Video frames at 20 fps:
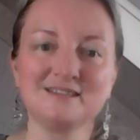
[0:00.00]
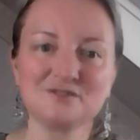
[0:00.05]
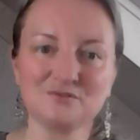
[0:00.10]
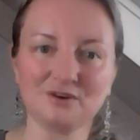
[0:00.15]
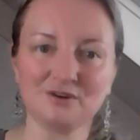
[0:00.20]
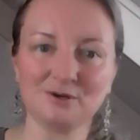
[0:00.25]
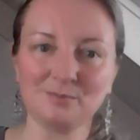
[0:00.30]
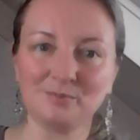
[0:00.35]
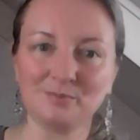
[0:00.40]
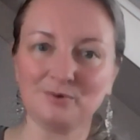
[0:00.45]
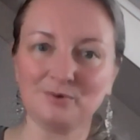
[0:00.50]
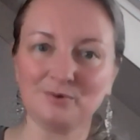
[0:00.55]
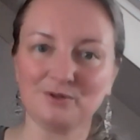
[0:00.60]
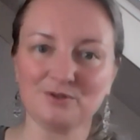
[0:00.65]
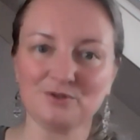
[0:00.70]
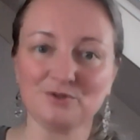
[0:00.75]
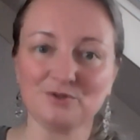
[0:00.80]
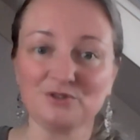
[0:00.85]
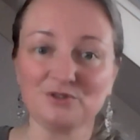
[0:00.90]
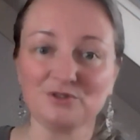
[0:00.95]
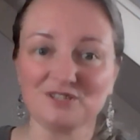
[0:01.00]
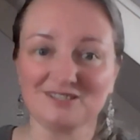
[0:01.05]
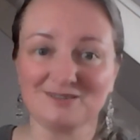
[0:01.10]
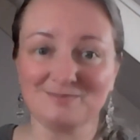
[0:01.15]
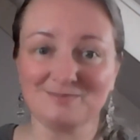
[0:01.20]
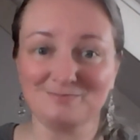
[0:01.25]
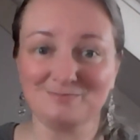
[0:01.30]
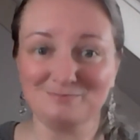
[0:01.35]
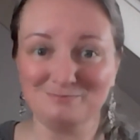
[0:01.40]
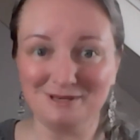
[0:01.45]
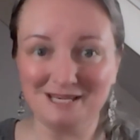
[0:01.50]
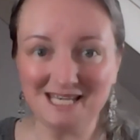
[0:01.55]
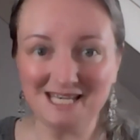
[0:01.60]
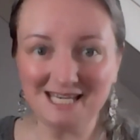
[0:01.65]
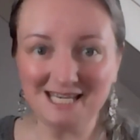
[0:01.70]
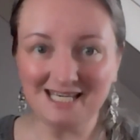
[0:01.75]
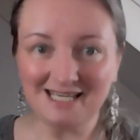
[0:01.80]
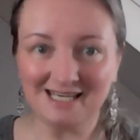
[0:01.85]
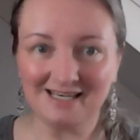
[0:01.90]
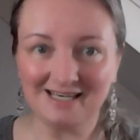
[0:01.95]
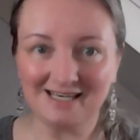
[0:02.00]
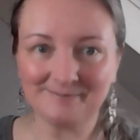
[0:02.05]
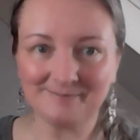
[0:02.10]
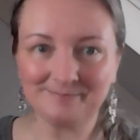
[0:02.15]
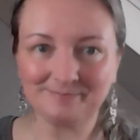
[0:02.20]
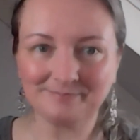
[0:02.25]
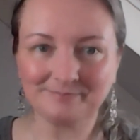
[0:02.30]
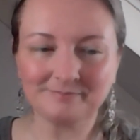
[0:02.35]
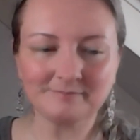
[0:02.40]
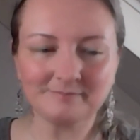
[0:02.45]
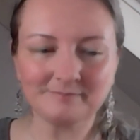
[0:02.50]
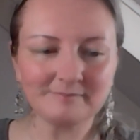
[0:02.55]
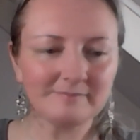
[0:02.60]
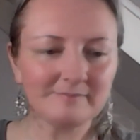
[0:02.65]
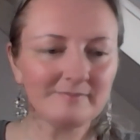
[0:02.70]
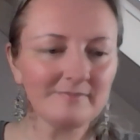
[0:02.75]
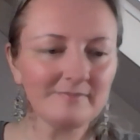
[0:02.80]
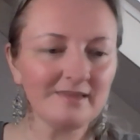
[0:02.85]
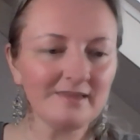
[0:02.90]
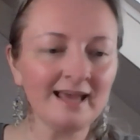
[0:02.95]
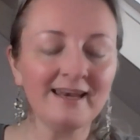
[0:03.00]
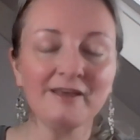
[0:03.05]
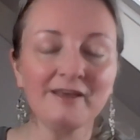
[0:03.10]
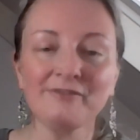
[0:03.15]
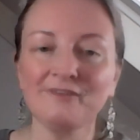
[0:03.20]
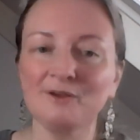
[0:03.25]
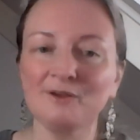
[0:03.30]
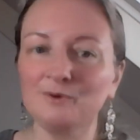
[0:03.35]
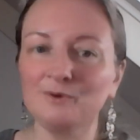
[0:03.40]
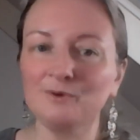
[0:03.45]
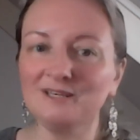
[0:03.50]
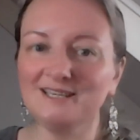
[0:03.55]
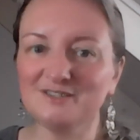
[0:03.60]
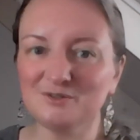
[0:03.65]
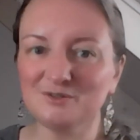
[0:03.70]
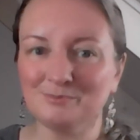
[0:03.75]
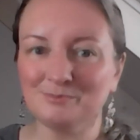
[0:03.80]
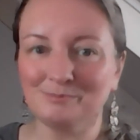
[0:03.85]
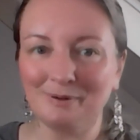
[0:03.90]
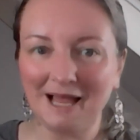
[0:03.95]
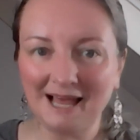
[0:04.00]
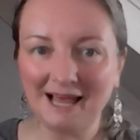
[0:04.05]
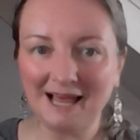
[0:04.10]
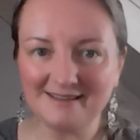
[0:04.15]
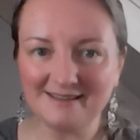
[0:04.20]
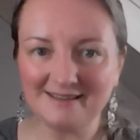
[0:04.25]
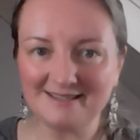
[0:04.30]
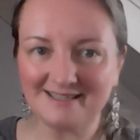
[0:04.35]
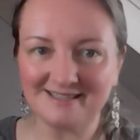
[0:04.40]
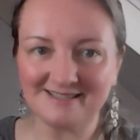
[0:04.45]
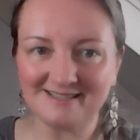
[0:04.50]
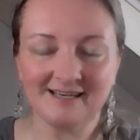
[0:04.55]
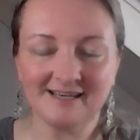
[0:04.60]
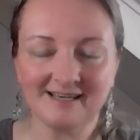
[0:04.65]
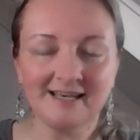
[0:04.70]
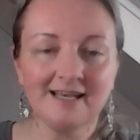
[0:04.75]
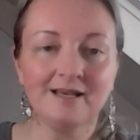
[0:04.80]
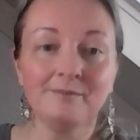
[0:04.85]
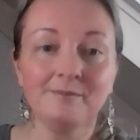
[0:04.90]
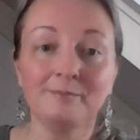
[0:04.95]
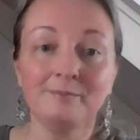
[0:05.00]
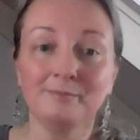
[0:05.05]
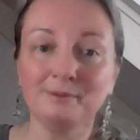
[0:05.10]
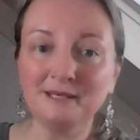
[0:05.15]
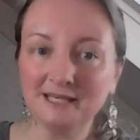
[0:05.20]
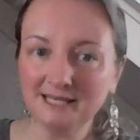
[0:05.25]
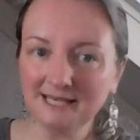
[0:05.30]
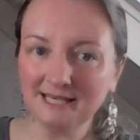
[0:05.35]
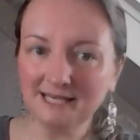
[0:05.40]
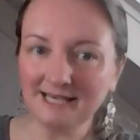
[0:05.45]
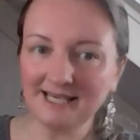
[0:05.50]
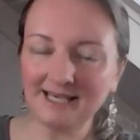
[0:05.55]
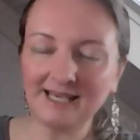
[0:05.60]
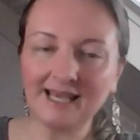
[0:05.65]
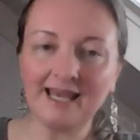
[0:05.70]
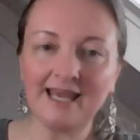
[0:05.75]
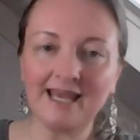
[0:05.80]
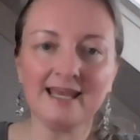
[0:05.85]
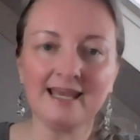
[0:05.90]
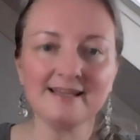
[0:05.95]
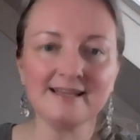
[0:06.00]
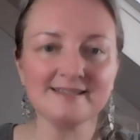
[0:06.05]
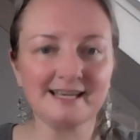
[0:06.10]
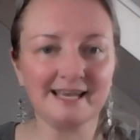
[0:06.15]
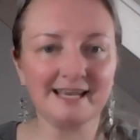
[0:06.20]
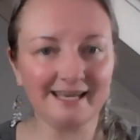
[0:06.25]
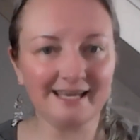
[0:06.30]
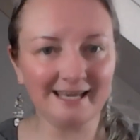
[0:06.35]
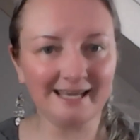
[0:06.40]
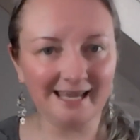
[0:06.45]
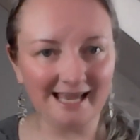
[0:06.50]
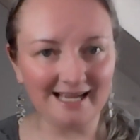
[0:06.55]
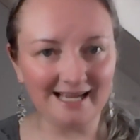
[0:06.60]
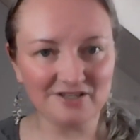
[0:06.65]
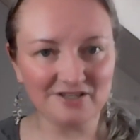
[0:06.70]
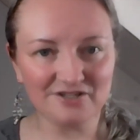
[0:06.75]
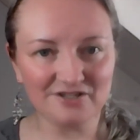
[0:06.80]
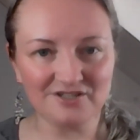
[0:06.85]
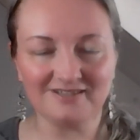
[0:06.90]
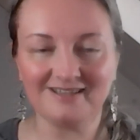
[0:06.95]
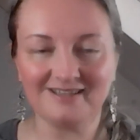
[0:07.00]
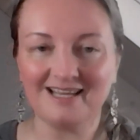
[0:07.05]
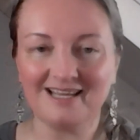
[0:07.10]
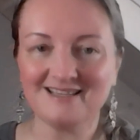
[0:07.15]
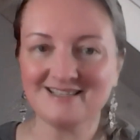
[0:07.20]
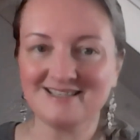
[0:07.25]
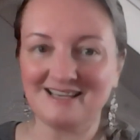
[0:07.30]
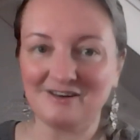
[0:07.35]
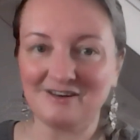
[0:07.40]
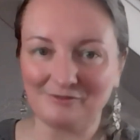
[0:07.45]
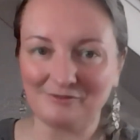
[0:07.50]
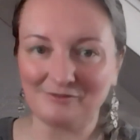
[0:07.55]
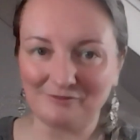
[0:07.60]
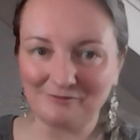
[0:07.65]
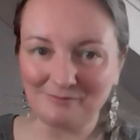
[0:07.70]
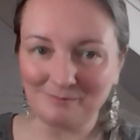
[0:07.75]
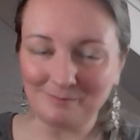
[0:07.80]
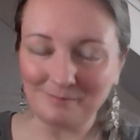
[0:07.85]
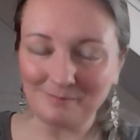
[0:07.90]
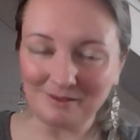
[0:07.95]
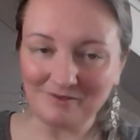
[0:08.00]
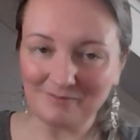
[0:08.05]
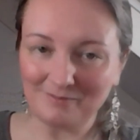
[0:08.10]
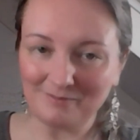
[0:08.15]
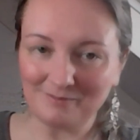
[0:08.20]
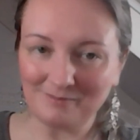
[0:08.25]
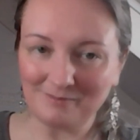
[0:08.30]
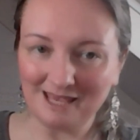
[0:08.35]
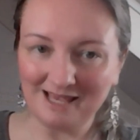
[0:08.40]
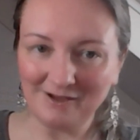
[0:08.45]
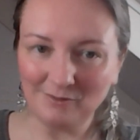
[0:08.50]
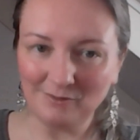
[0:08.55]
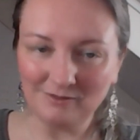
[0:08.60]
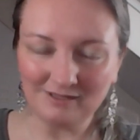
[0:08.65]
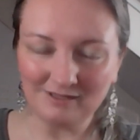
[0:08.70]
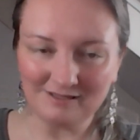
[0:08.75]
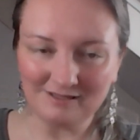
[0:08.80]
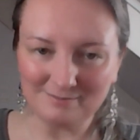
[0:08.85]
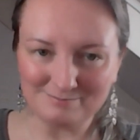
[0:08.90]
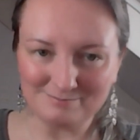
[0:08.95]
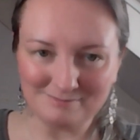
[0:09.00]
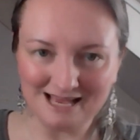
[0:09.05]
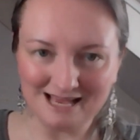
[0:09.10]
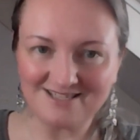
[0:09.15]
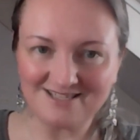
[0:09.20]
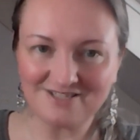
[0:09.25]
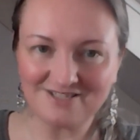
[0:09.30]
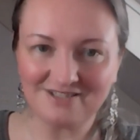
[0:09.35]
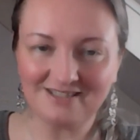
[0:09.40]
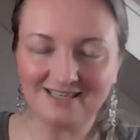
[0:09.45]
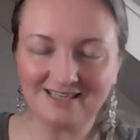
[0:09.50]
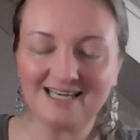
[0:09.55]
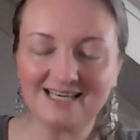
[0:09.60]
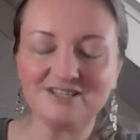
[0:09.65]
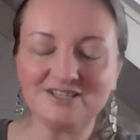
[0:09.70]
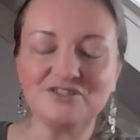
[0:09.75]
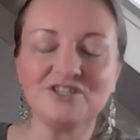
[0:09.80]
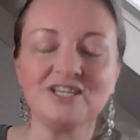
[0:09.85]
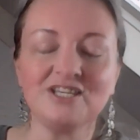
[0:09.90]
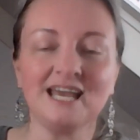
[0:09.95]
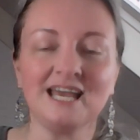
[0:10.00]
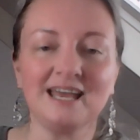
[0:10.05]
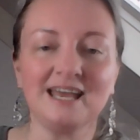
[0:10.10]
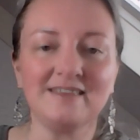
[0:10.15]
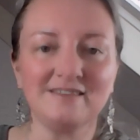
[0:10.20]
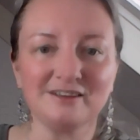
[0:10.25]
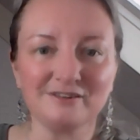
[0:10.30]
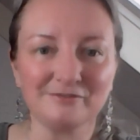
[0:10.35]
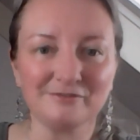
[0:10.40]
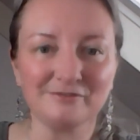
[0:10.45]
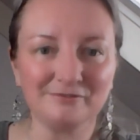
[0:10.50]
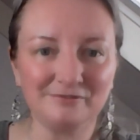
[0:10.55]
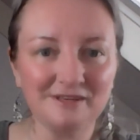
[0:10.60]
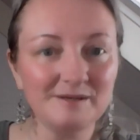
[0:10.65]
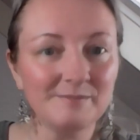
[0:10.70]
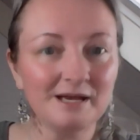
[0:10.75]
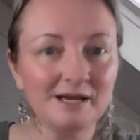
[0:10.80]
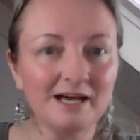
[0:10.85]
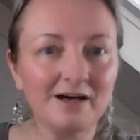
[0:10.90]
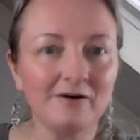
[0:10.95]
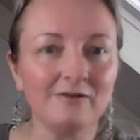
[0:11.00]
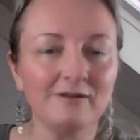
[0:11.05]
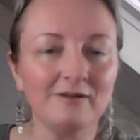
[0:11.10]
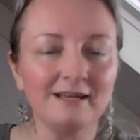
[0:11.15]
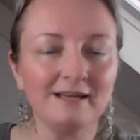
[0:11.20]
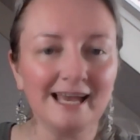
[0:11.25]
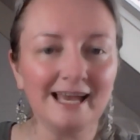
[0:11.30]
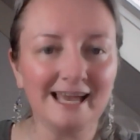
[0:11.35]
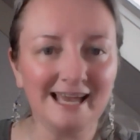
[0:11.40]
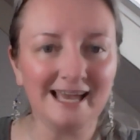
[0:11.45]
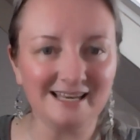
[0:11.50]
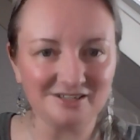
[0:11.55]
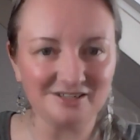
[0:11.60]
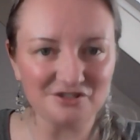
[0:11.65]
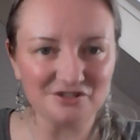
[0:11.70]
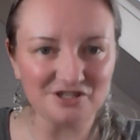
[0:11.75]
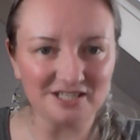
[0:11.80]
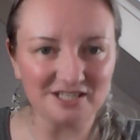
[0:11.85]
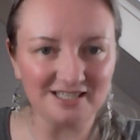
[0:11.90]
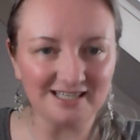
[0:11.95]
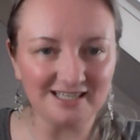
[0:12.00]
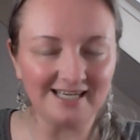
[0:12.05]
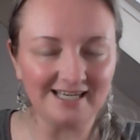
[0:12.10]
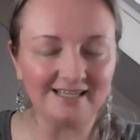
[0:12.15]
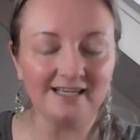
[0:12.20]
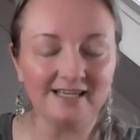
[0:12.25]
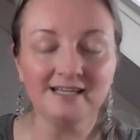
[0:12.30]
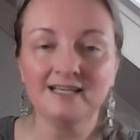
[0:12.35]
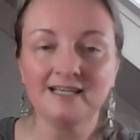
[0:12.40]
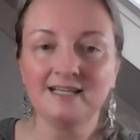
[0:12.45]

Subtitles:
very important to just be. And I think we need to balance it. Being and taking action. That's that male masculine energy and that female energy, like